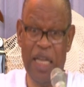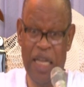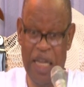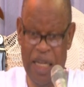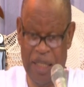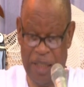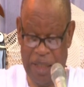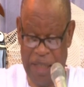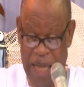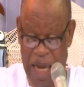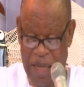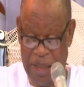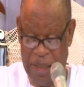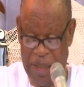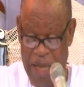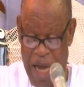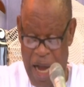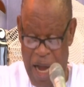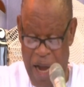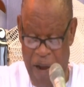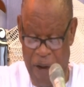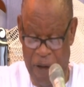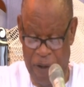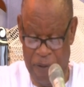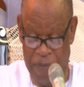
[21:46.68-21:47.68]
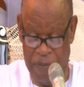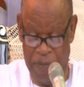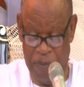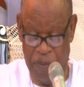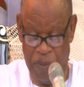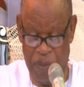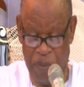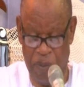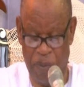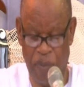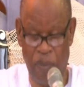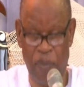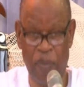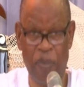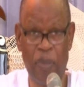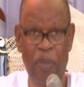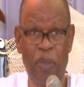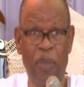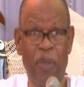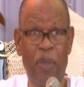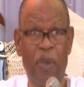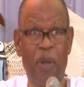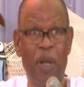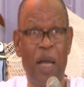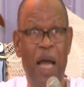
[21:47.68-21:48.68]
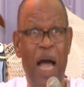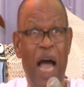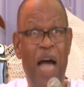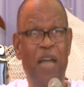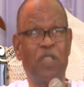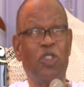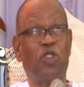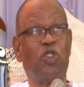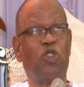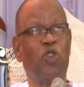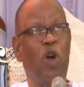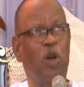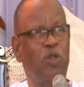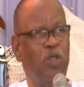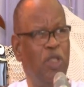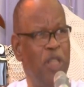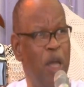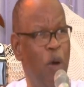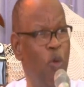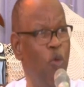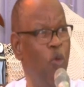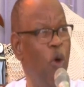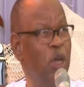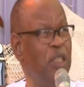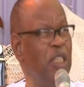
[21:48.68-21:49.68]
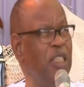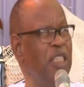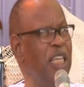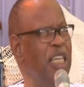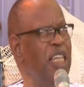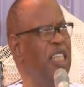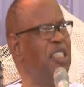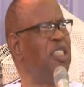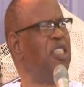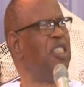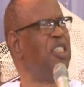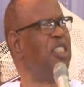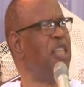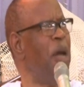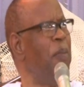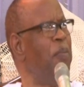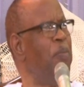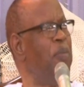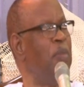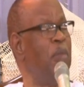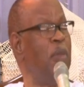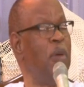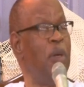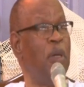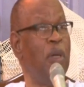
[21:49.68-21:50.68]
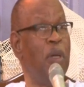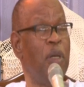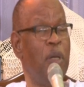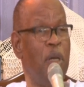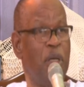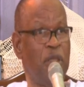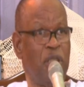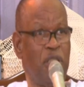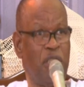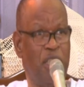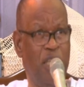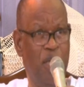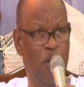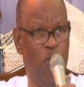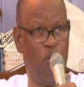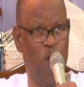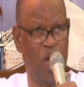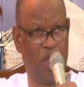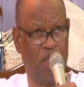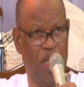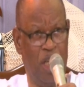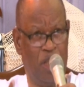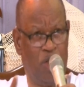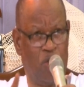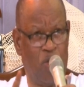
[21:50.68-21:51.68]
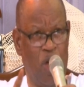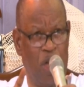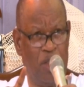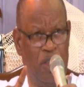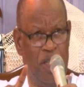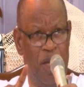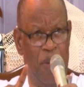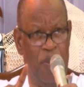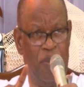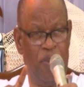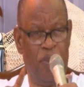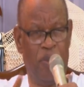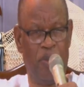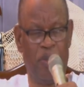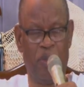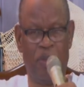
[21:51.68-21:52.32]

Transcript: He sat down and taught them. What did he teach them? See what he taught them.